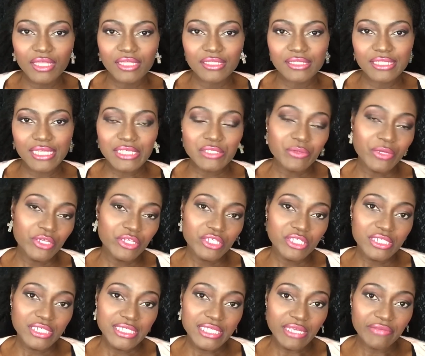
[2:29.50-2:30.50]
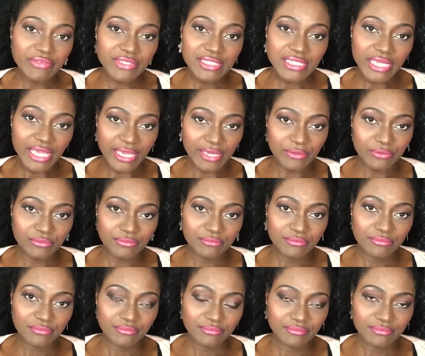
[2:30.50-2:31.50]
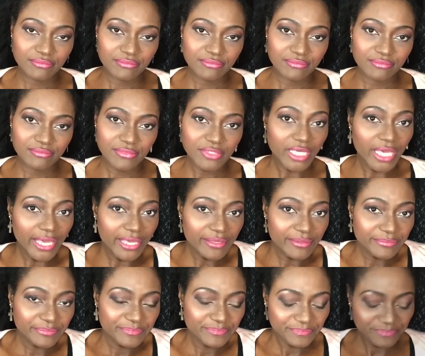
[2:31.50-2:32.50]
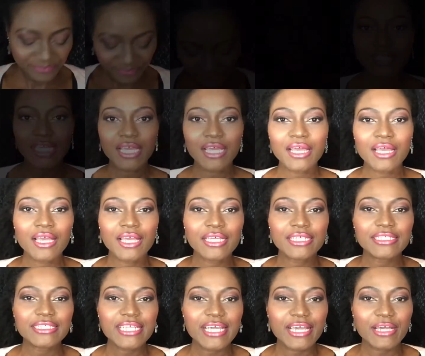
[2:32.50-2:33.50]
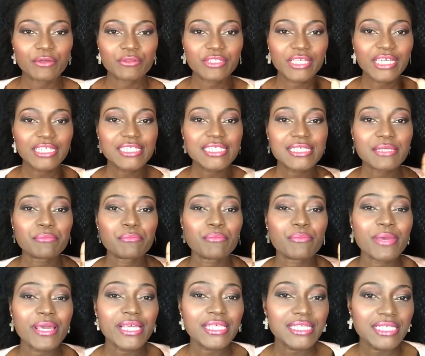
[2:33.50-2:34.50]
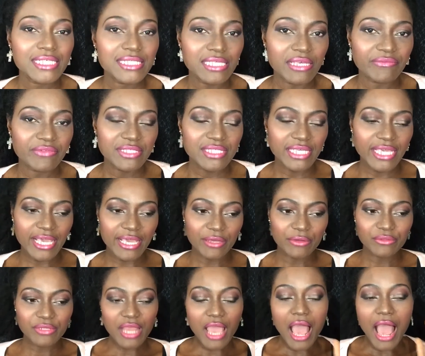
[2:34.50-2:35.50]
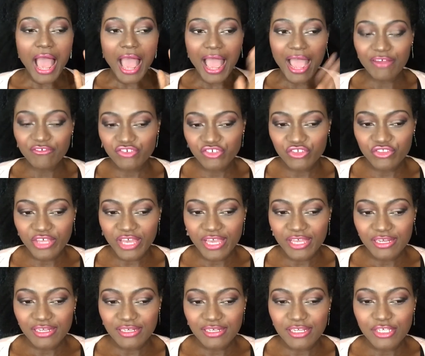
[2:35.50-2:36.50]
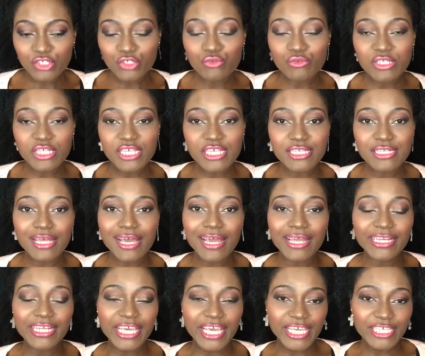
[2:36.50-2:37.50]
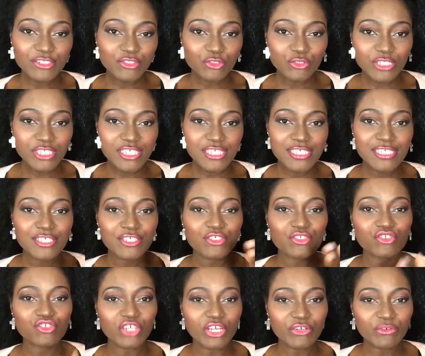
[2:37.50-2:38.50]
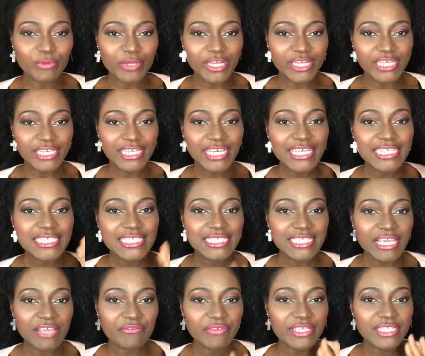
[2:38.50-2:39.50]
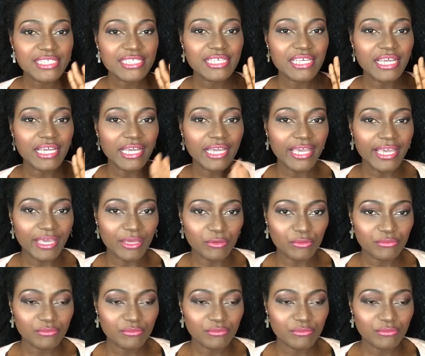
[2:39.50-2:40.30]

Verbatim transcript: that's why you need a savings account okay now that is a basic savings account after that you need an interest generating savings account